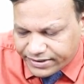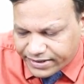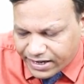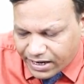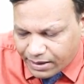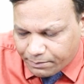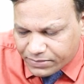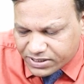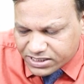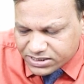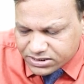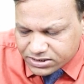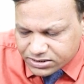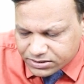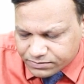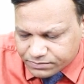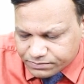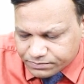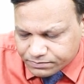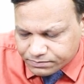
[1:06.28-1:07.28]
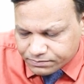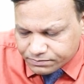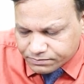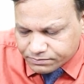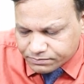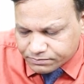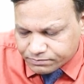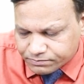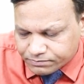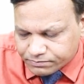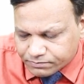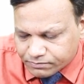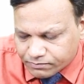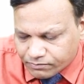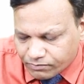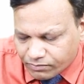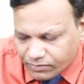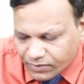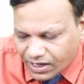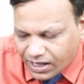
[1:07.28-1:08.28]
tremors,
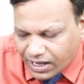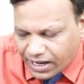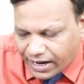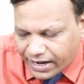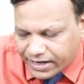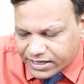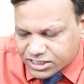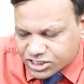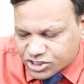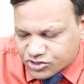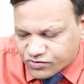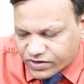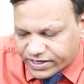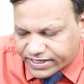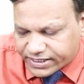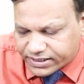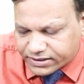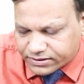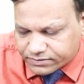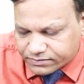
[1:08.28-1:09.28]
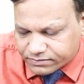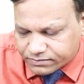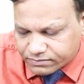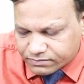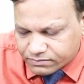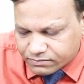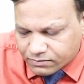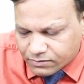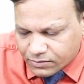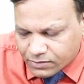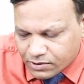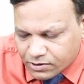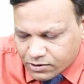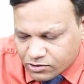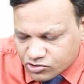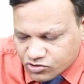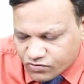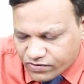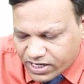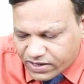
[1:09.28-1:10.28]
and sweating.
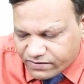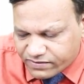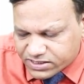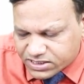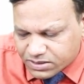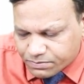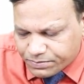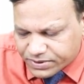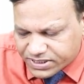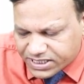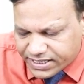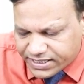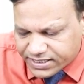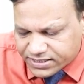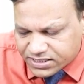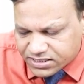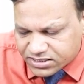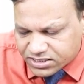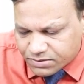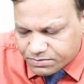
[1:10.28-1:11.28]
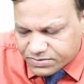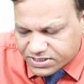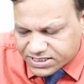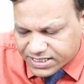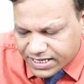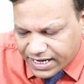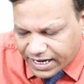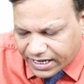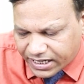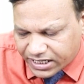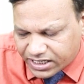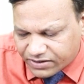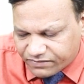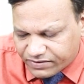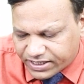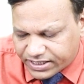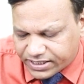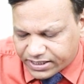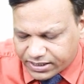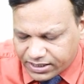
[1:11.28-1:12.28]
So whenever sympathetic system is
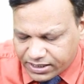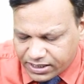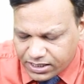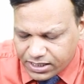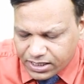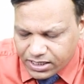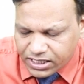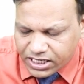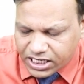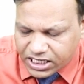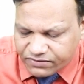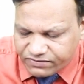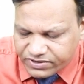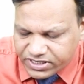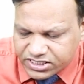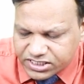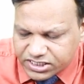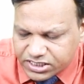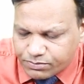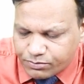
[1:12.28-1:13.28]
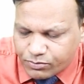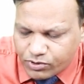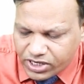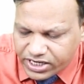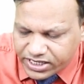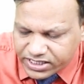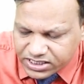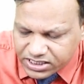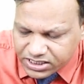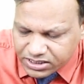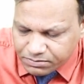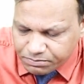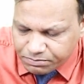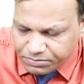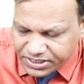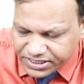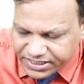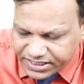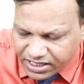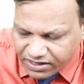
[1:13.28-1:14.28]
activated, it will stimulate the
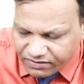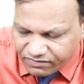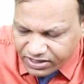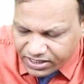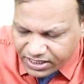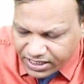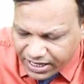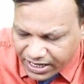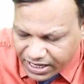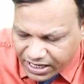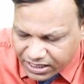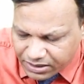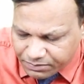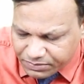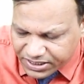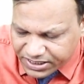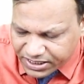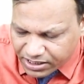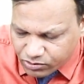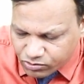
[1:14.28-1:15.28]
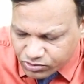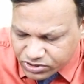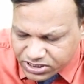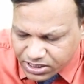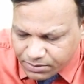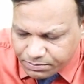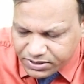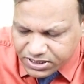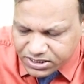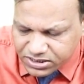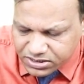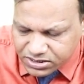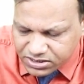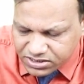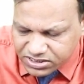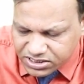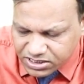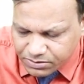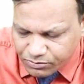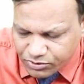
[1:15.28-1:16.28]
beta 1 and beta 2 receptors.
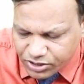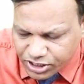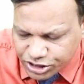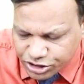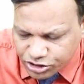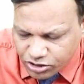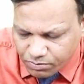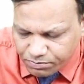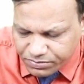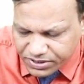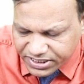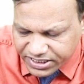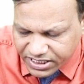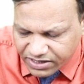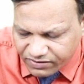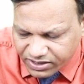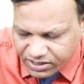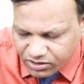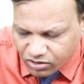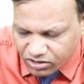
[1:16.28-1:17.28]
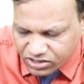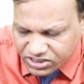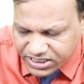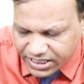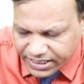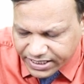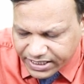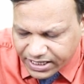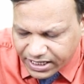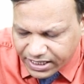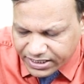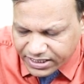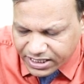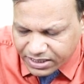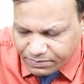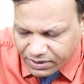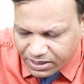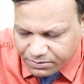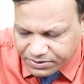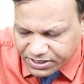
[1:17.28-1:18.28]
Stimulation of beta 1 causes tachycardia
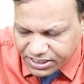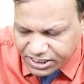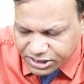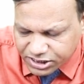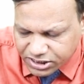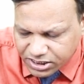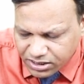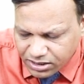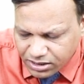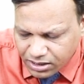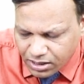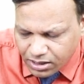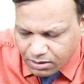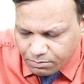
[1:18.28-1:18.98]
and palpitation,